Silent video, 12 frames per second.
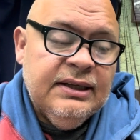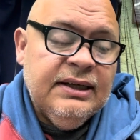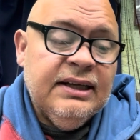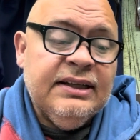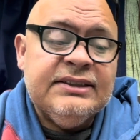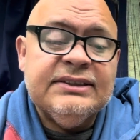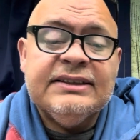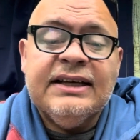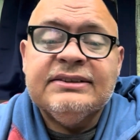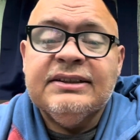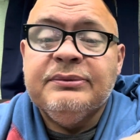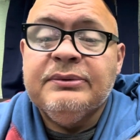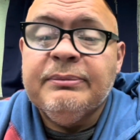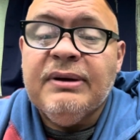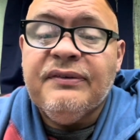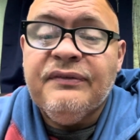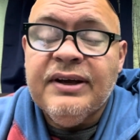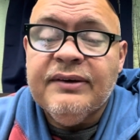and this is actually one of my
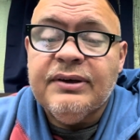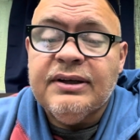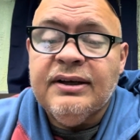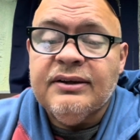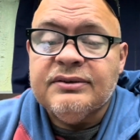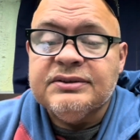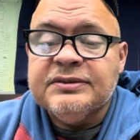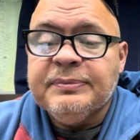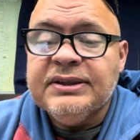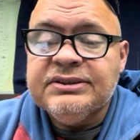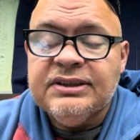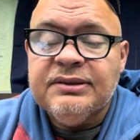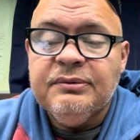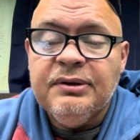favorite colors, especially.